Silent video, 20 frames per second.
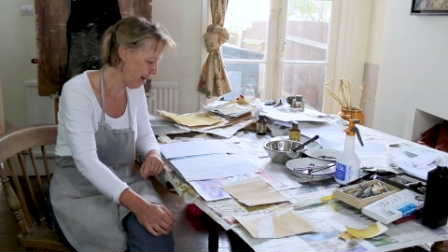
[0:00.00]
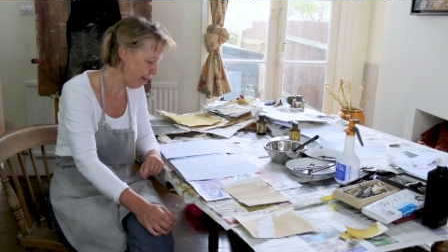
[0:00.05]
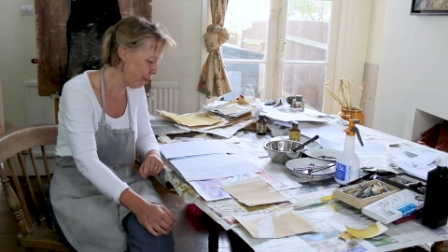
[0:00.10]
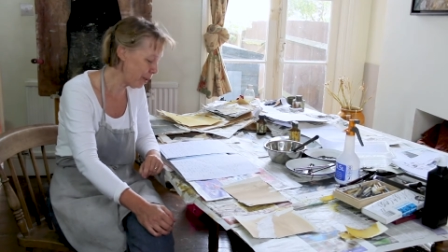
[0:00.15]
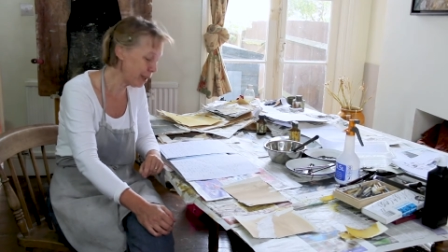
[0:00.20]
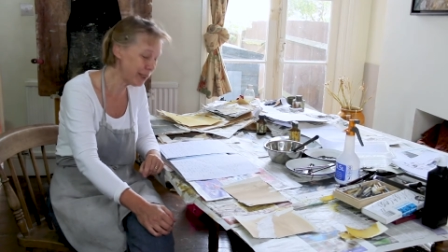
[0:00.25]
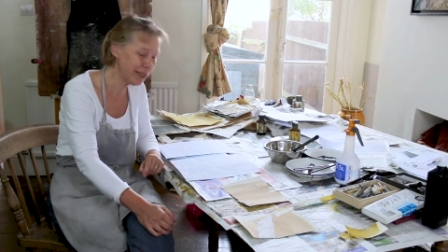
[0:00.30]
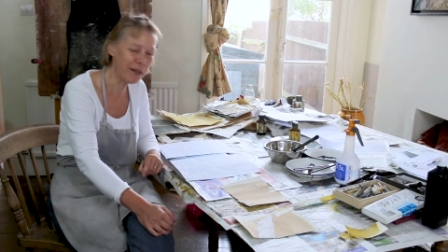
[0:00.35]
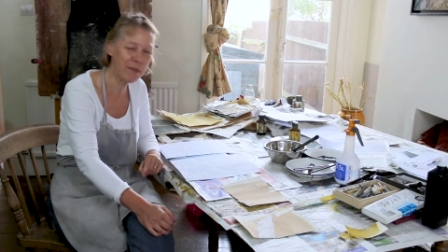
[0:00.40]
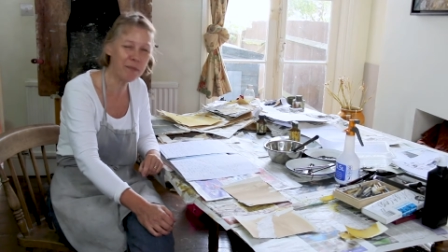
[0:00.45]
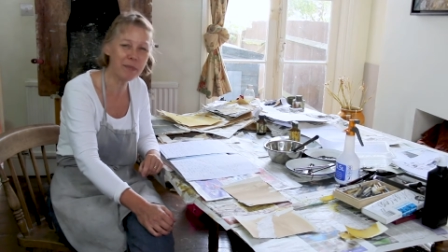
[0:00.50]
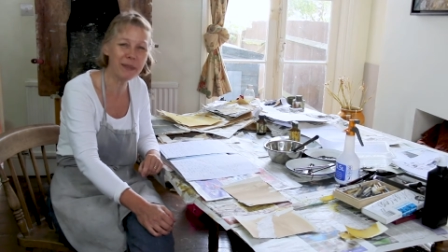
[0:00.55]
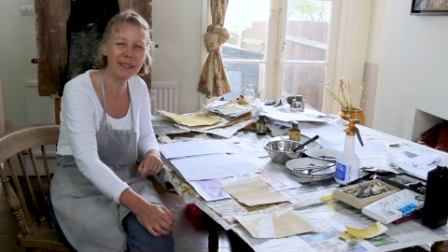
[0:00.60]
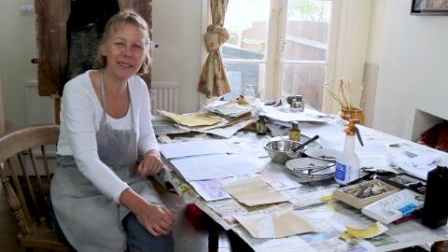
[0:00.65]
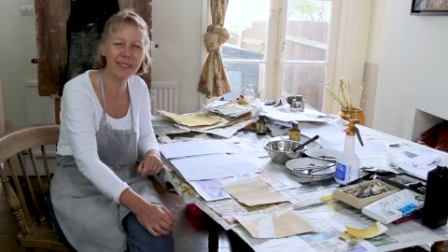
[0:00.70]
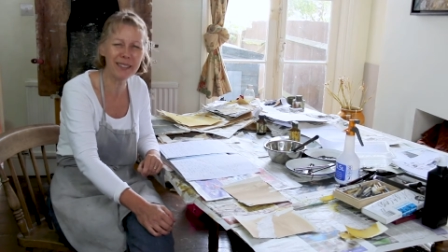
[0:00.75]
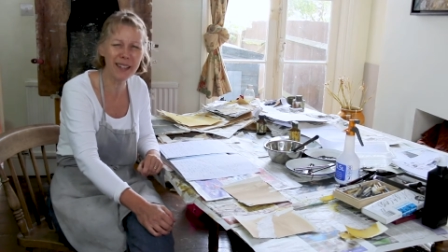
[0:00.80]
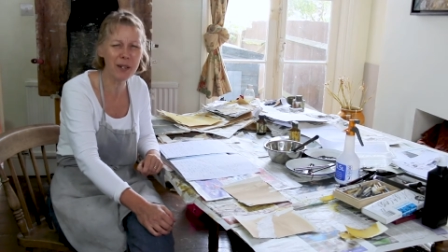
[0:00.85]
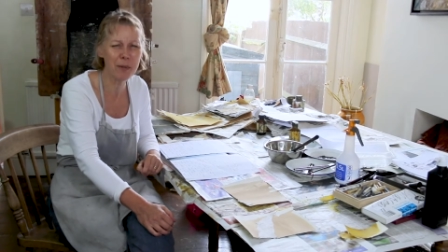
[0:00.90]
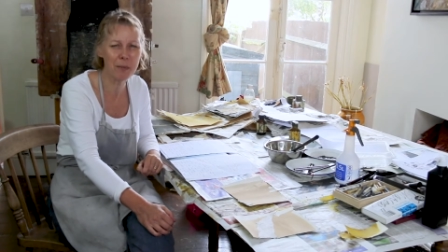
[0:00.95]
which can be
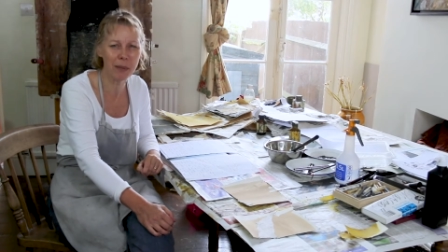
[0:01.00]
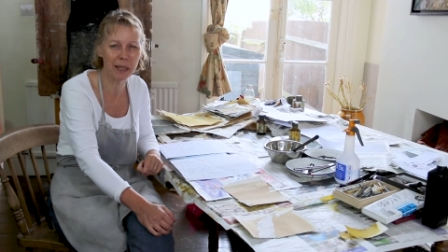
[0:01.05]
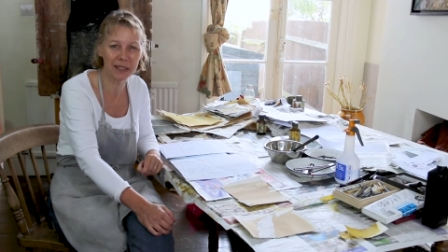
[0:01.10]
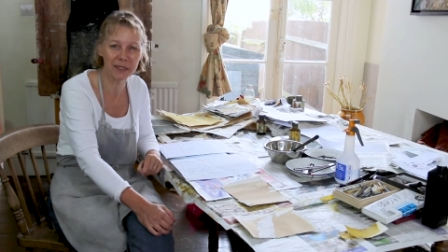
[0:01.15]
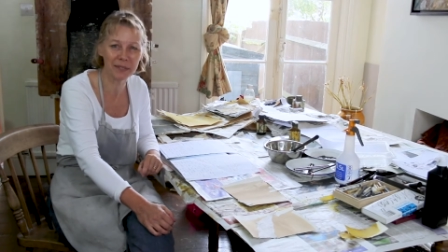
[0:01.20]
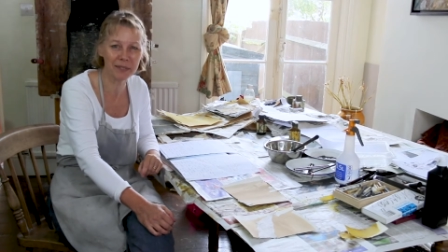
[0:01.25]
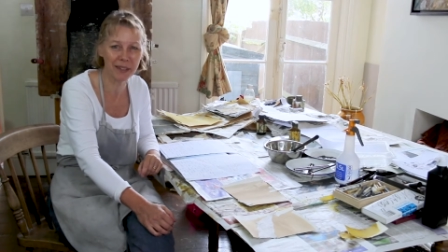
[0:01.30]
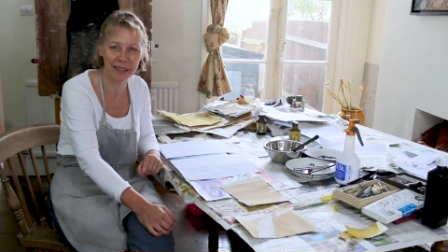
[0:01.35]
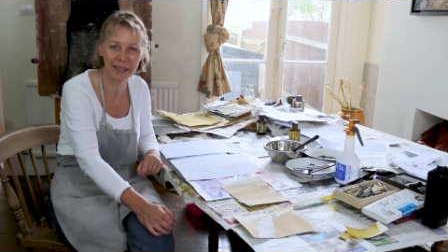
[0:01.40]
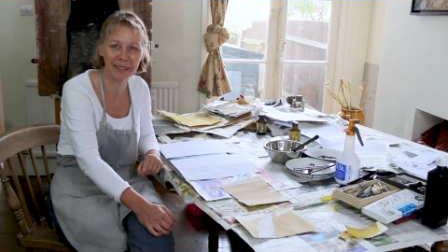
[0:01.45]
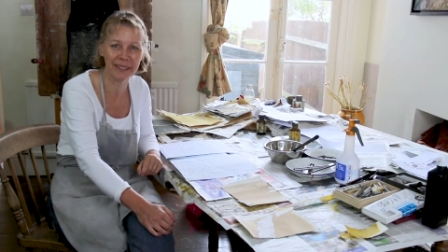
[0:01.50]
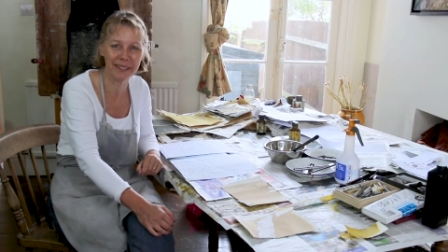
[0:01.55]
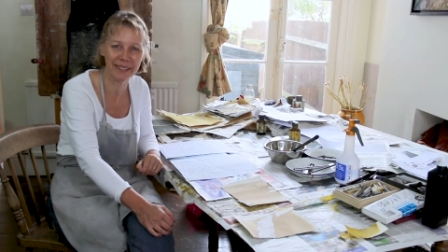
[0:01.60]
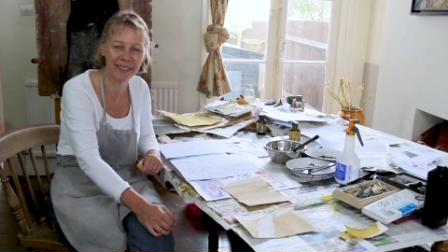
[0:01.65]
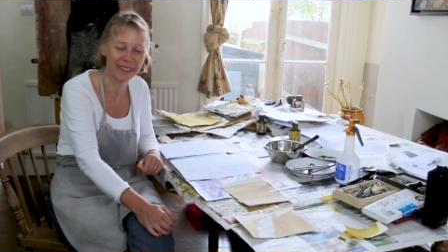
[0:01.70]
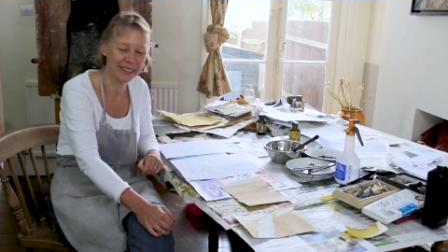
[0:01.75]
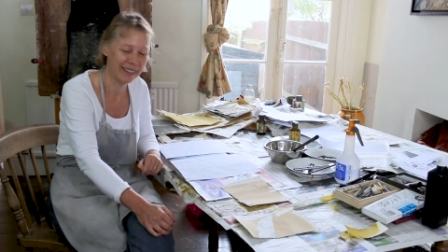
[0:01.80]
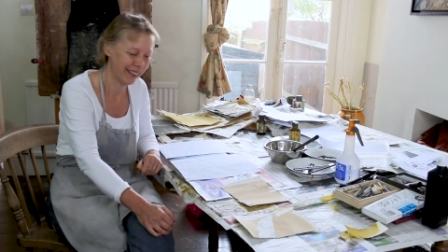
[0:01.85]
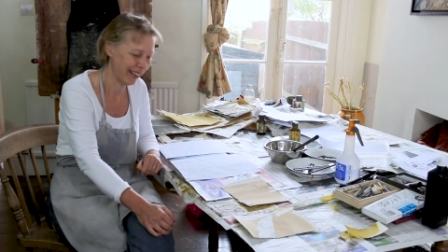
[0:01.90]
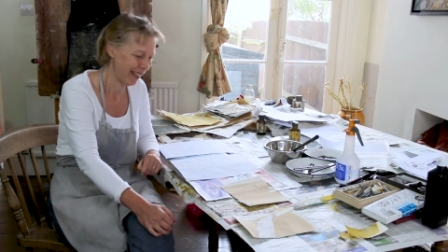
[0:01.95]
so much fun,
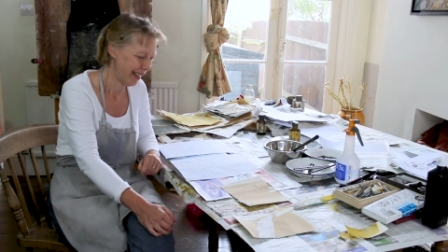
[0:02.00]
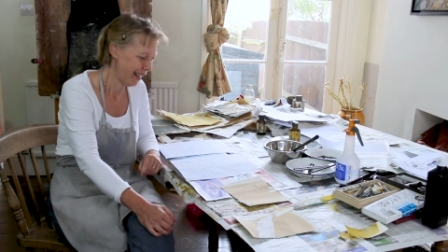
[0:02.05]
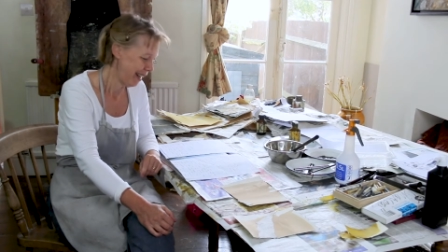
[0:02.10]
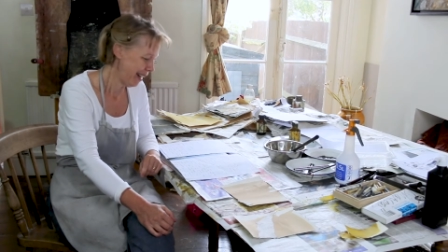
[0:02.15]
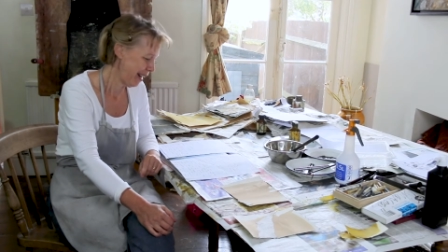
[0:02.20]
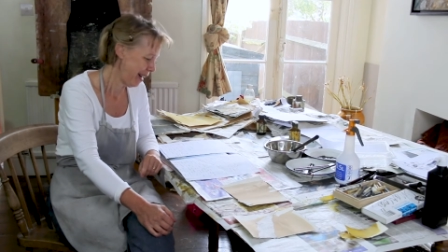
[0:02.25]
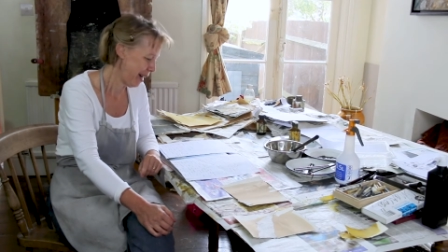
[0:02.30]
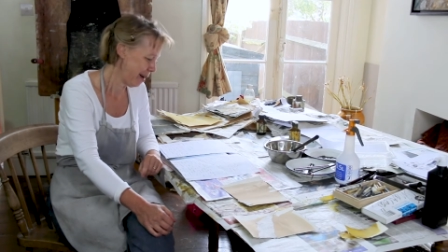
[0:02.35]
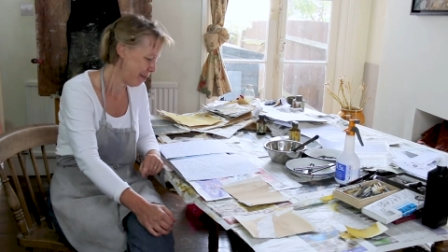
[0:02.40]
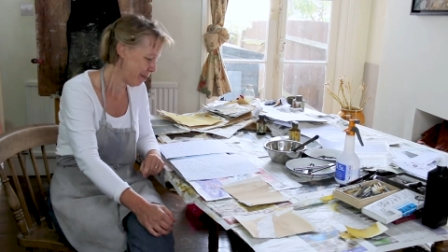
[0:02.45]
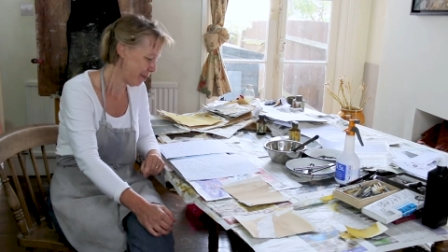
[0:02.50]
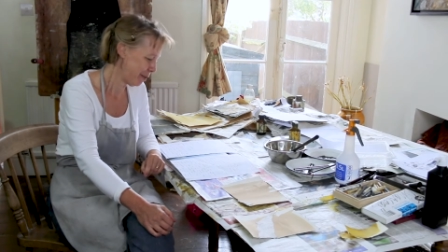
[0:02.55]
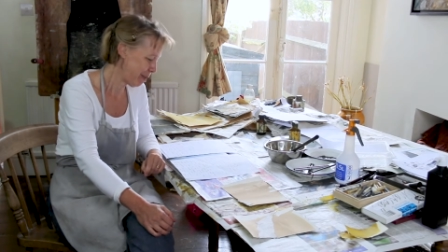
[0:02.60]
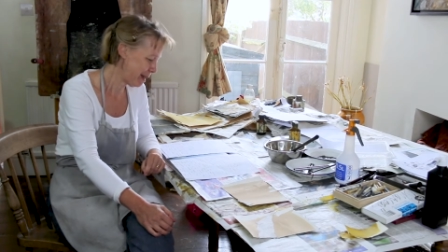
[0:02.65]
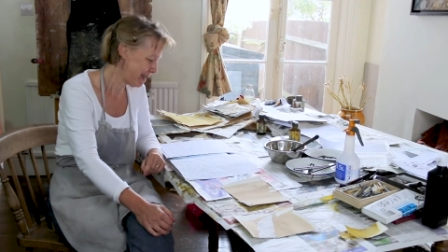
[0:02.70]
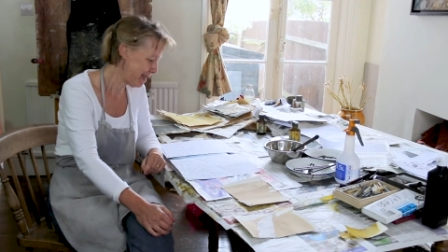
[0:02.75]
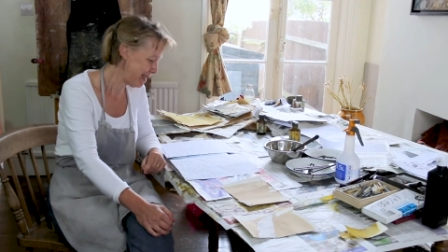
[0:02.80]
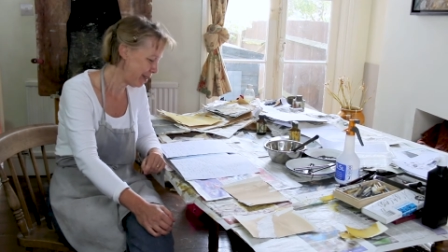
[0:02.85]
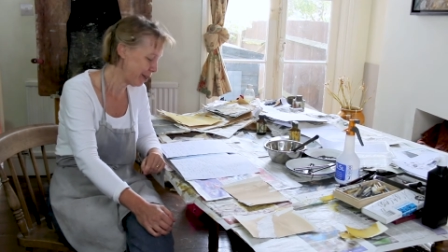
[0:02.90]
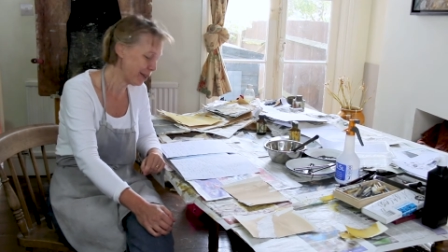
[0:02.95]

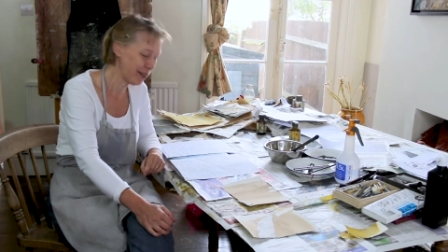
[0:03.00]
especially